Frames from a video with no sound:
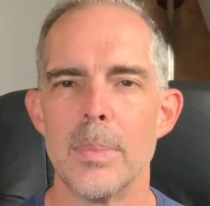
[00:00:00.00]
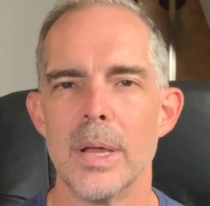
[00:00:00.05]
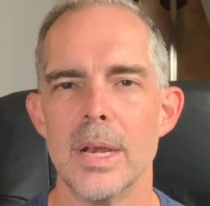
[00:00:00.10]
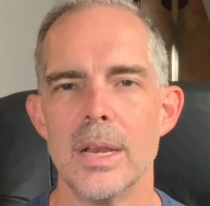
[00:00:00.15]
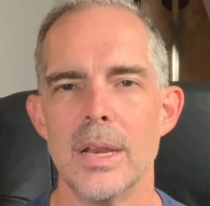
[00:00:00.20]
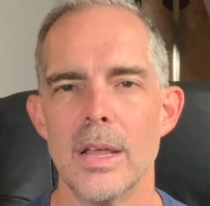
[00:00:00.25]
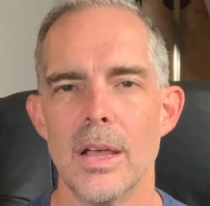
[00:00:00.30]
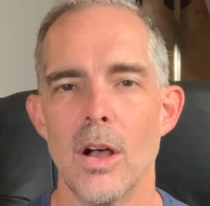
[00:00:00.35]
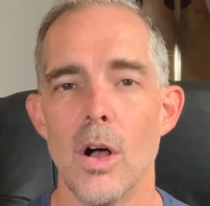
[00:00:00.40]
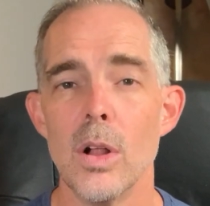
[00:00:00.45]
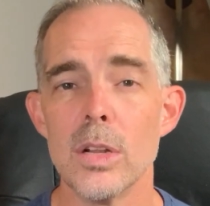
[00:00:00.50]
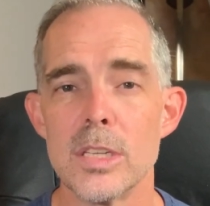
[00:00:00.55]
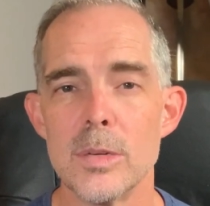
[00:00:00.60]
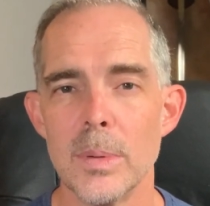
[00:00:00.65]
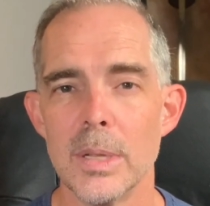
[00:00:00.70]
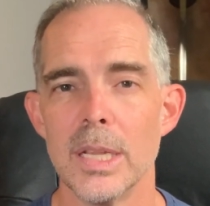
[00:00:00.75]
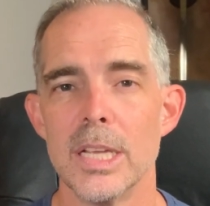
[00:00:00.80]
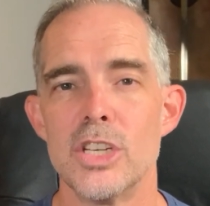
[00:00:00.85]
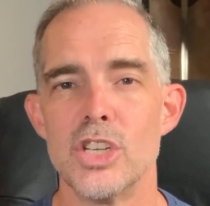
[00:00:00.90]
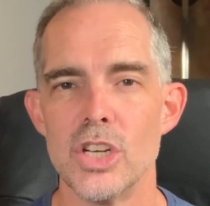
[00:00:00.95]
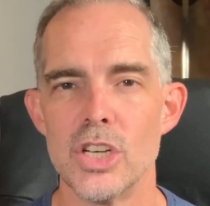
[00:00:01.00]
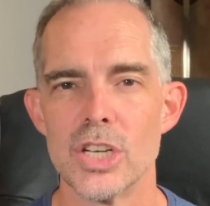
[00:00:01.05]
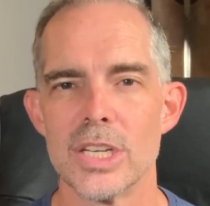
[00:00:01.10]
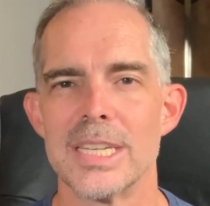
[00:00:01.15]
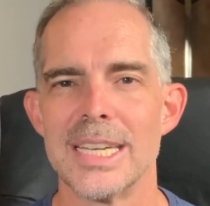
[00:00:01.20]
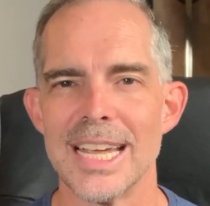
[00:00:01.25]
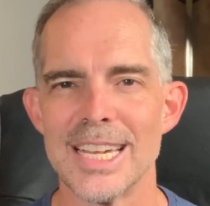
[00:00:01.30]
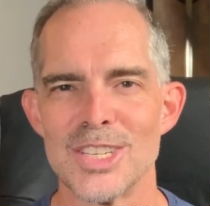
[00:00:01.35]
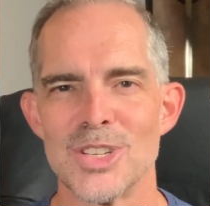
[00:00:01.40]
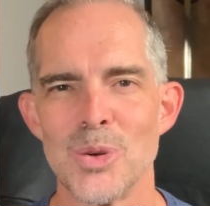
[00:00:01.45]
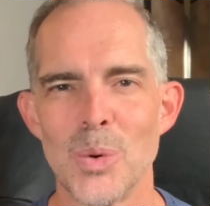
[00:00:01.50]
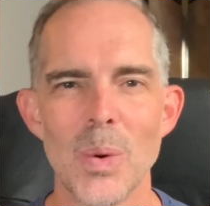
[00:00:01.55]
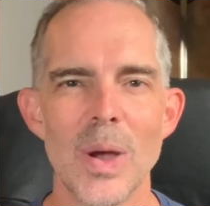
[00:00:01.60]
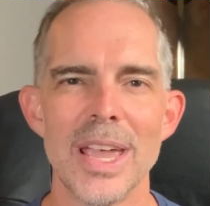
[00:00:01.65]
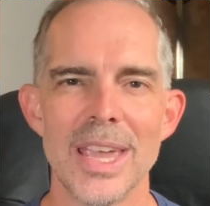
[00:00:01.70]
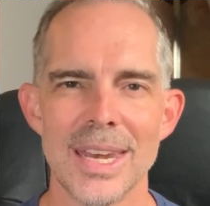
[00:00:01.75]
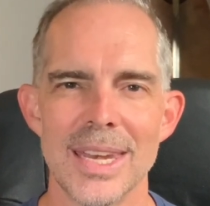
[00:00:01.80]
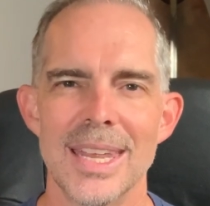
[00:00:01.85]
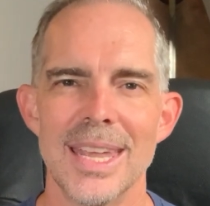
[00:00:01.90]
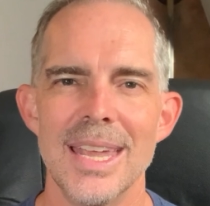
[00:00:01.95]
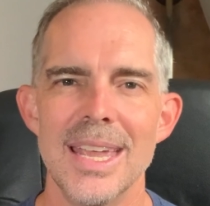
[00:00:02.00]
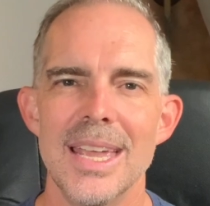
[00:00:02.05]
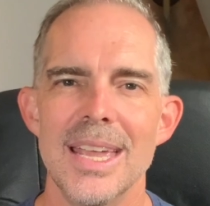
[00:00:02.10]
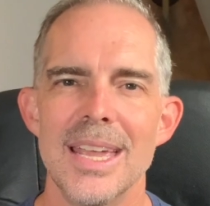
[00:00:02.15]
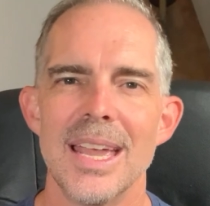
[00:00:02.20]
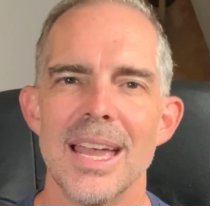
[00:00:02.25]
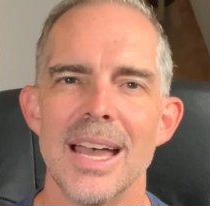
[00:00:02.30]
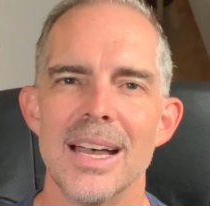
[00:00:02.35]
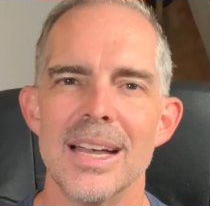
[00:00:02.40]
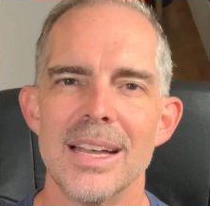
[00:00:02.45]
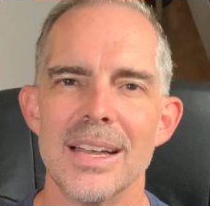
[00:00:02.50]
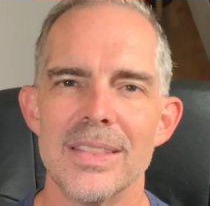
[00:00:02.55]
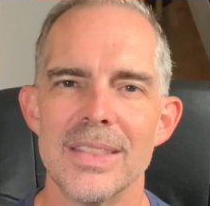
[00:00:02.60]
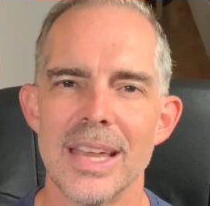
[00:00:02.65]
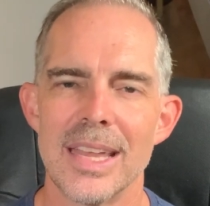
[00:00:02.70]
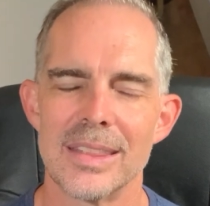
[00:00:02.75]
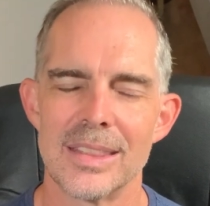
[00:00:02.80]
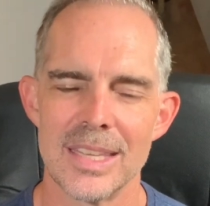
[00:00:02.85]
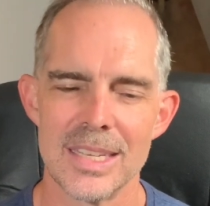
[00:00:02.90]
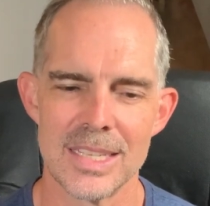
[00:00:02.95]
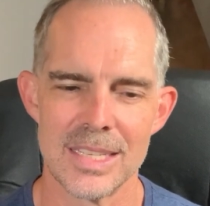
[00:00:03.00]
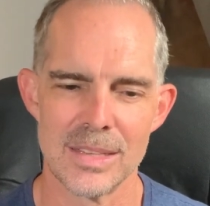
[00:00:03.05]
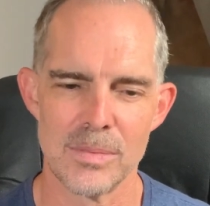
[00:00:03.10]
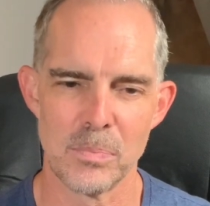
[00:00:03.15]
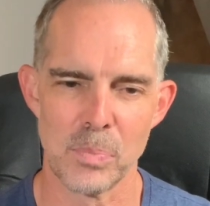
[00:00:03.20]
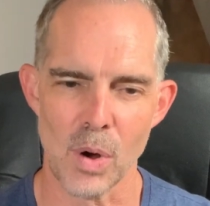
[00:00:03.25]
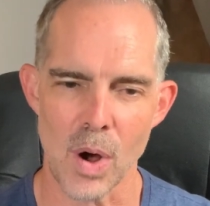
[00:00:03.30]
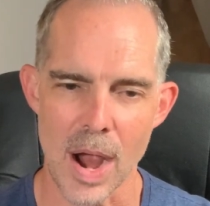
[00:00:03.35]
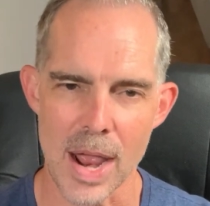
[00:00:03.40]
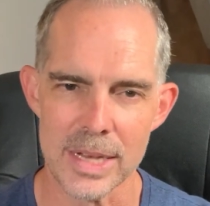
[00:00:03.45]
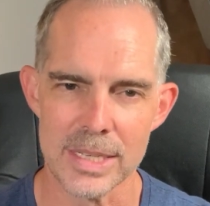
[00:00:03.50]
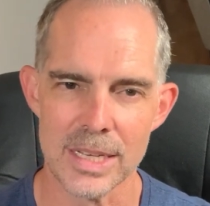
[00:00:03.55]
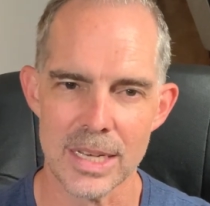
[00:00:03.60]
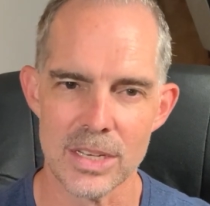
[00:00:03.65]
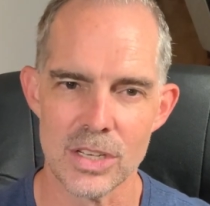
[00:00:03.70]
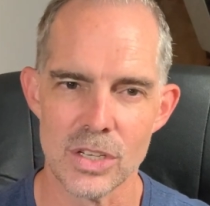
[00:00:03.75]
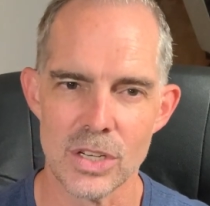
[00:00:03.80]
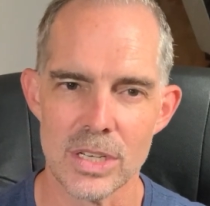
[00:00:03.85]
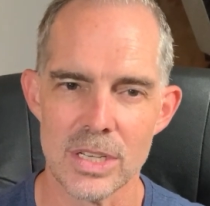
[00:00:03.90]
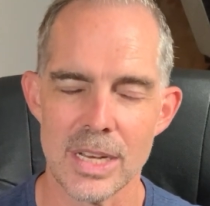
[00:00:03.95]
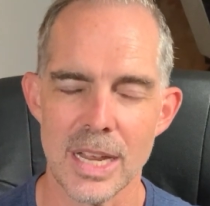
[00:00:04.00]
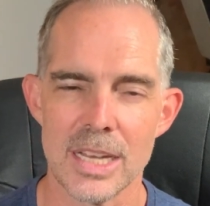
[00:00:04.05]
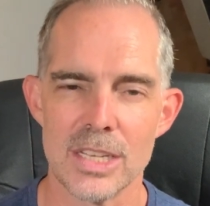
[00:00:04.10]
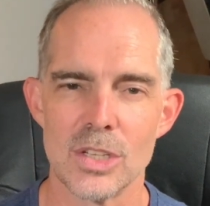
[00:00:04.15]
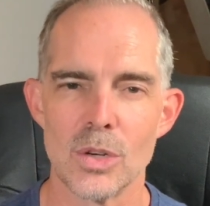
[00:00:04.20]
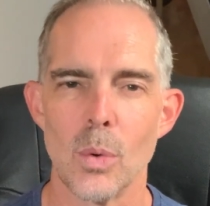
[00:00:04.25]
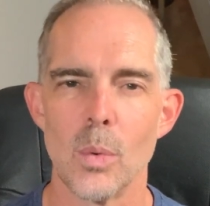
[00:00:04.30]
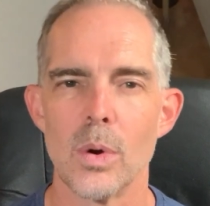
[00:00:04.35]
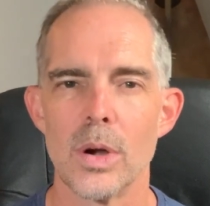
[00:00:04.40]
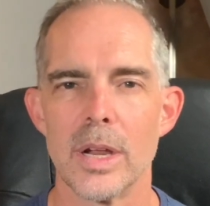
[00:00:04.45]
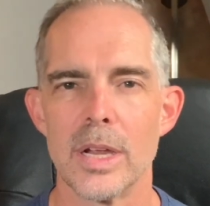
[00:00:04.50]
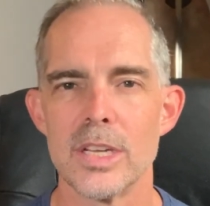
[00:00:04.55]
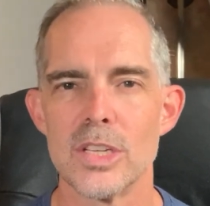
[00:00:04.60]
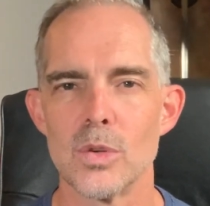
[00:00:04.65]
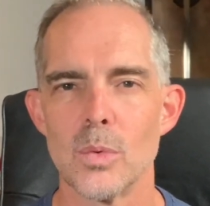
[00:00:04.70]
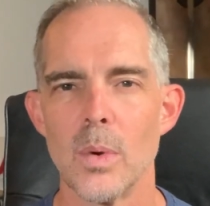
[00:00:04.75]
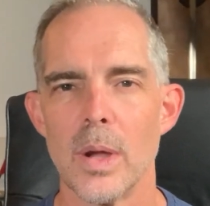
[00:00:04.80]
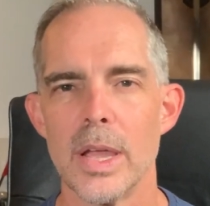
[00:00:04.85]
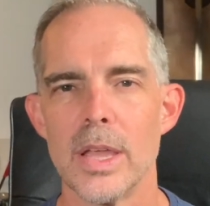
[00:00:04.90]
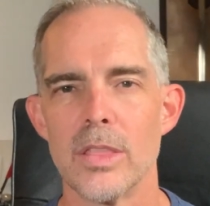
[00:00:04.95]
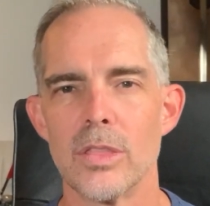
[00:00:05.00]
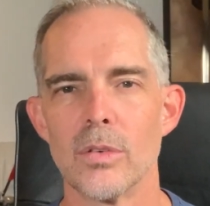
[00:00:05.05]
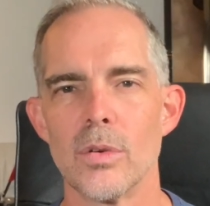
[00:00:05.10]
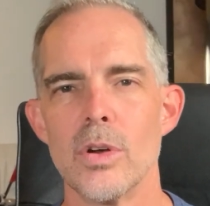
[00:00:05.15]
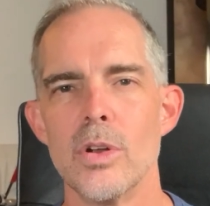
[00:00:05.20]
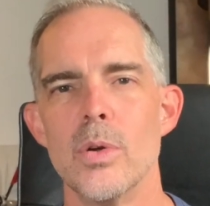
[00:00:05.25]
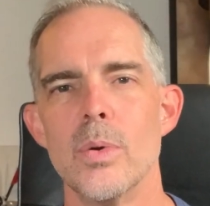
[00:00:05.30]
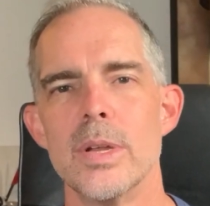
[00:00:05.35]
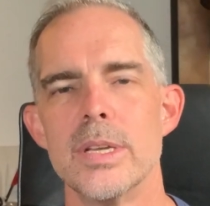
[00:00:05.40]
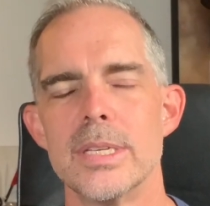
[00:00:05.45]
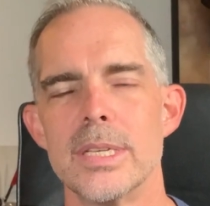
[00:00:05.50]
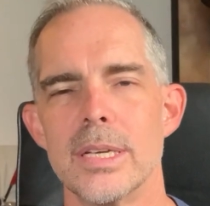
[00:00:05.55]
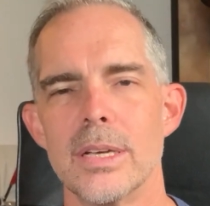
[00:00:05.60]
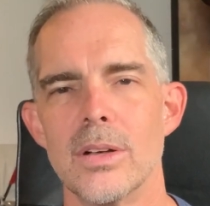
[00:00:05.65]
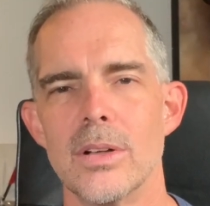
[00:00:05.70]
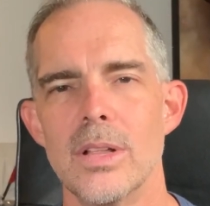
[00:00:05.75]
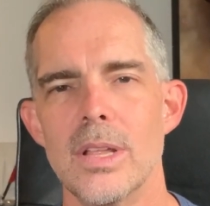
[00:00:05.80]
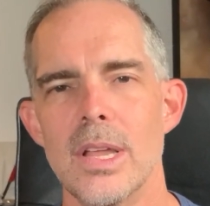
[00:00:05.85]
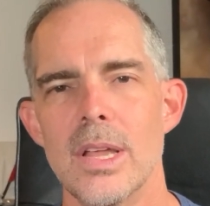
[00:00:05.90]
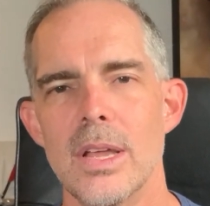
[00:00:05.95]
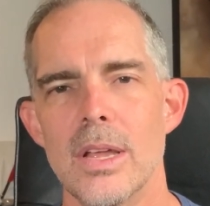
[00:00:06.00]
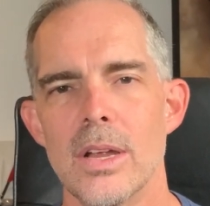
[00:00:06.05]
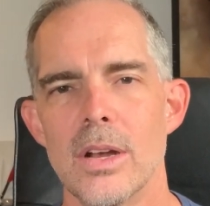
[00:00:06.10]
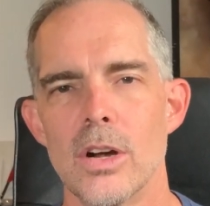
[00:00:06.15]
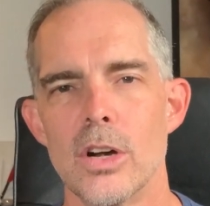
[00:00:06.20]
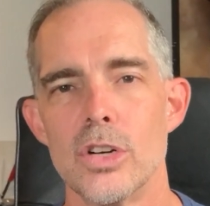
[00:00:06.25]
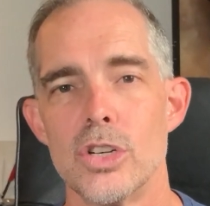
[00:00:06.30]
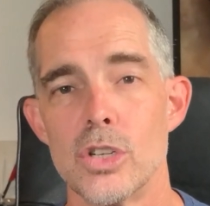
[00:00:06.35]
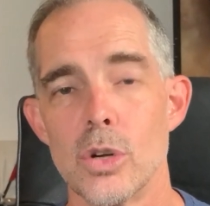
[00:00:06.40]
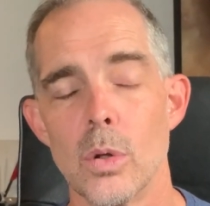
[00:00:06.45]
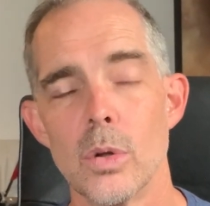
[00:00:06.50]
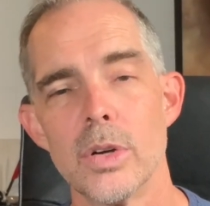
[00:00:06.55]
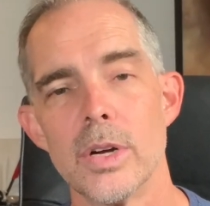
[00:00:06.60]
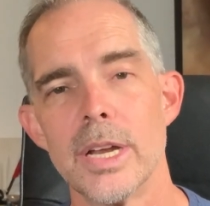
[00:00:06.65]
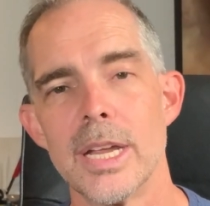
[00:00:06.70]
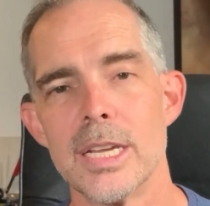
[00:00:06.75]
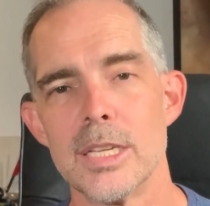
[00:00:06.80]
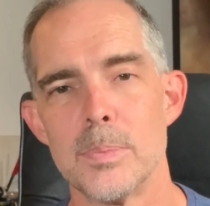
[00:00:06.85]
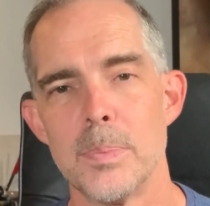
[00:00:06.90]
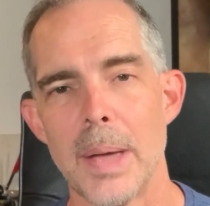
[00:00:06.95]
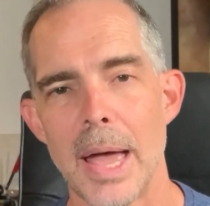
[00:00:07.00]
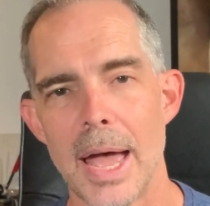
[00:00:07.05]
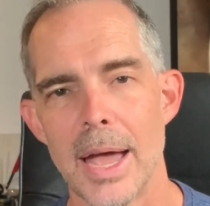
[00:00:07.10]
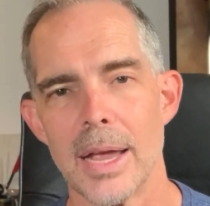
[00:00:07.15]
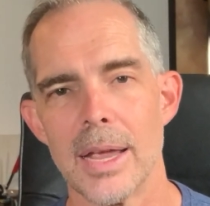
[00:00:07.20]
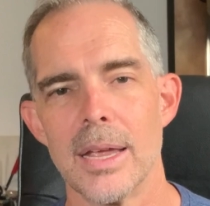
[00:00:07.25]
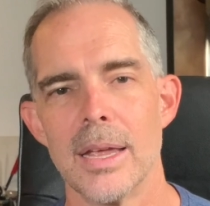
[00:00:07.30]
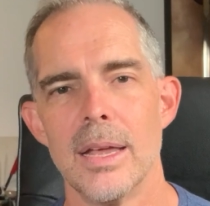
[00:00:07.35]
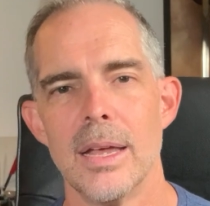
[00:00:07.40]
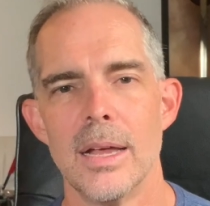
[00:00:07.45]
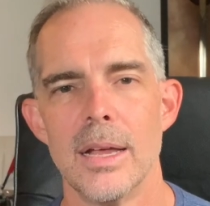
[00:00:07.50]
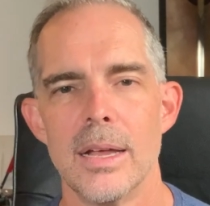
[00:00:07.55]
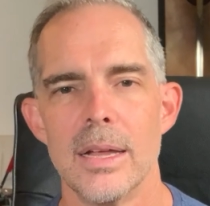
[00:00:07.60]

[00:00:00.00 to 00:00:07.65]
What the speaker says: But ultimately, she just has to wait, that this process just has to work its way through until her shoulder gets back